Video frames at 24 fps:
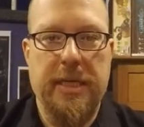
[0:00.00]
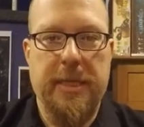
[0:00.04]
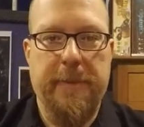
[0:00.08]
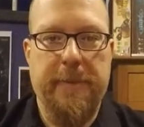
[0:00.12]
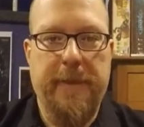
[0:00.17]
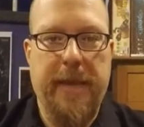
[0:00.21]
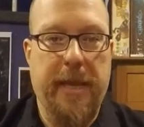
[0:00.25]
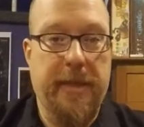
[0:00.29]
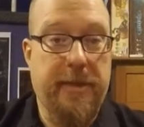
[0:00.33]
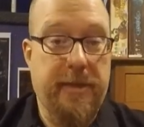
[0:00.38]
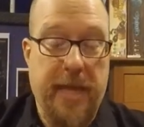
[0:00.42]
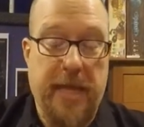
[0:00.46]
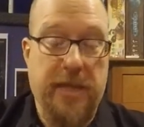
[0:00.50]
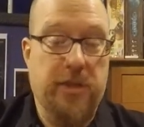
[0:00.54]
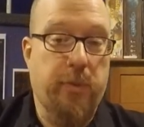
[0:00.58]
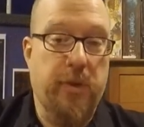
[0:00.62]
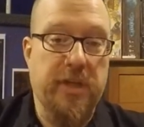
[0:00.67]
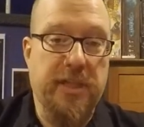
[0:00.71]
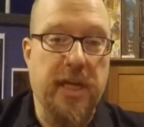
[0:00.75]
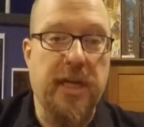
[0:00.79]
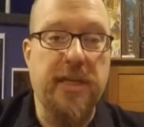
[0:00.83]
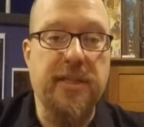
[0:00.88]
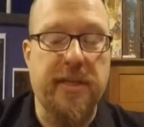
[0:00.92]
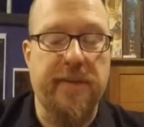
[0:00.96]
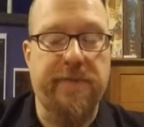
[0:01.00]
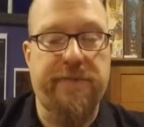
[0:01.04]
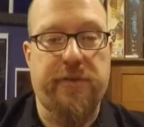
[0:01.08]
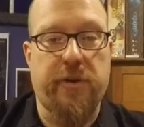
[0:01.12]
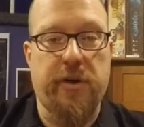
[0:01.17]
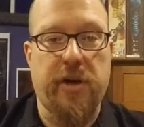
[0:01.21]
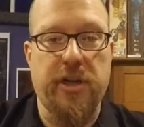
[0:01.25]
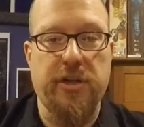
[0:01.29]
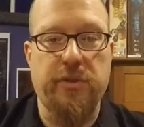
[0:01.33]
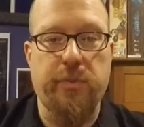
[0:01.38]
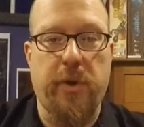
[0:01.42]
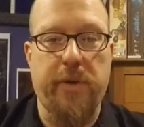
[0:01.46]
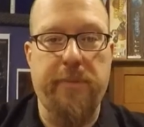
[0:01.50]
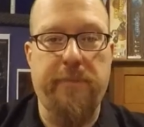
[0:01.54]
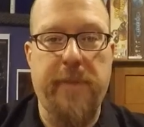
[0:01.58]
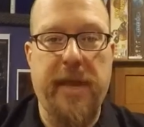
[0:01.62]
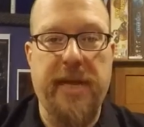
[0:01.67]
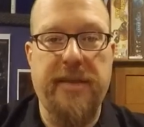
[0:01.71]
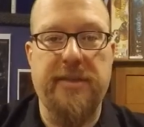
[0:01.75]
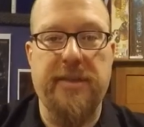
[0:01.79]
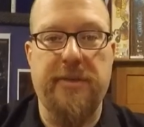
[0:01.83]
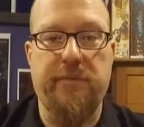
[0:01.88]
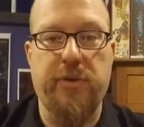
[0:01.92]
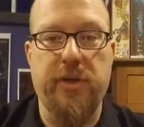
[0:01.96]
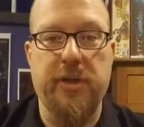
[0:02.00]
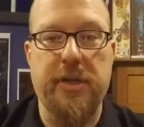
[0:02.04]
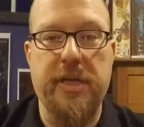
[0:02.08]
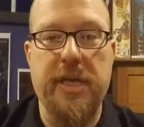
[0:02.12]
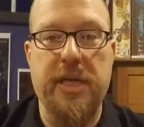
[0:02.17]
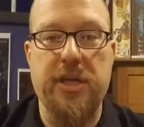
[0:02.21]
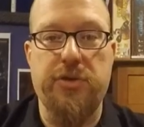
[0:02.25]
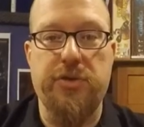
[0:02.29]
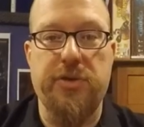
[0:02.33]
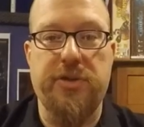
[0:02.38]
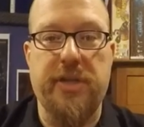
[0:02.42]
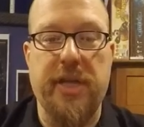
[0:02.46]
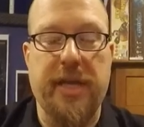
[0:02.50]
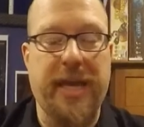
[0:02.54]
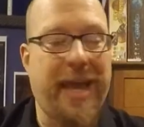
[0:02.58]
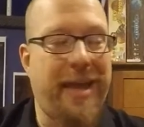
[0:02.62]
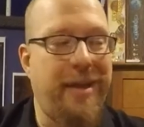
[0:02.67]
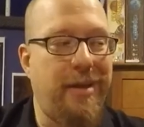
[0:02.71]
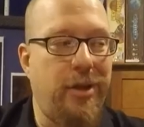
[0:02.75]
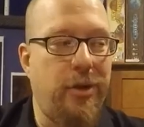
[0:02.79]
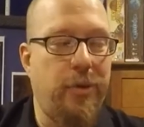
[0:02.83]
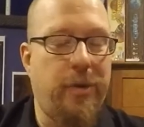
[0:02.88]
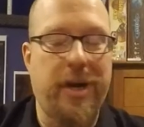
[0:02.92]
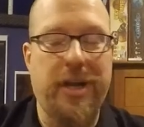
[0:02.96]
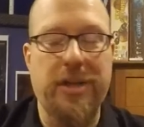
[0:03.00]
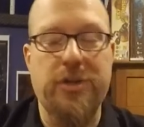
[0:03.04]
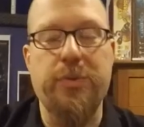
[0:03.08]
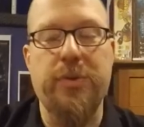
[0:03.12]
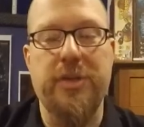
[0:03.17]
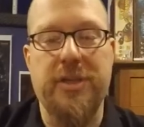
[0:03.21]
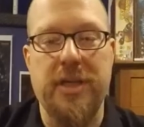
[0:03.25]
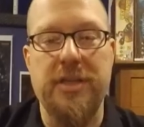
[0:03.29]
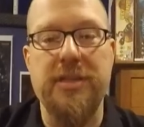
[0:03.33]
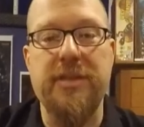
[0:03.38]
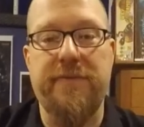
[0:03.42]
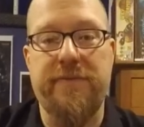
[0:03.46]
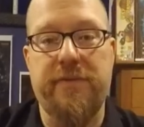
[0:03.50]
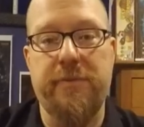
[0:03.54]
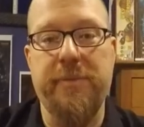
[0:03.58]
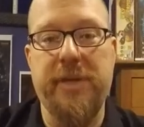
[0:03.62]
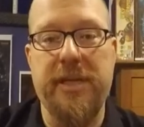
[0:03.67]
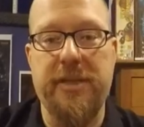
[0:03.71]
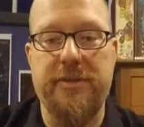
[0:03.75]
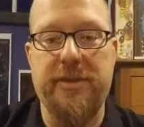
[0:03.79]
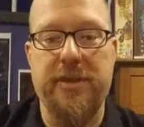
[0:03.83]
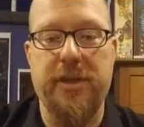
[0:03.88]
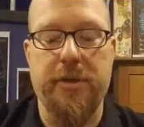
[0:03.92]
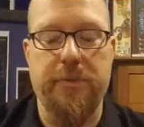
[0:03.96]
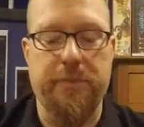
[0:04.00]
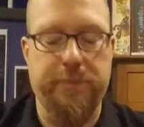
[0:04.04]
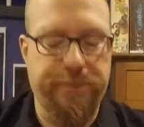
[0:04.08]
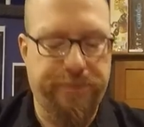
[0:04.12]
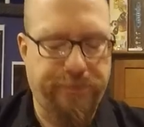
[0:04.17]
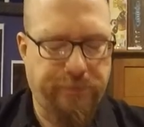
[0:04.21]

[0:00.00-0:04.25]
it, it's what does it for her. It's what makes it really interesting. And you know what? It's what does it for me too.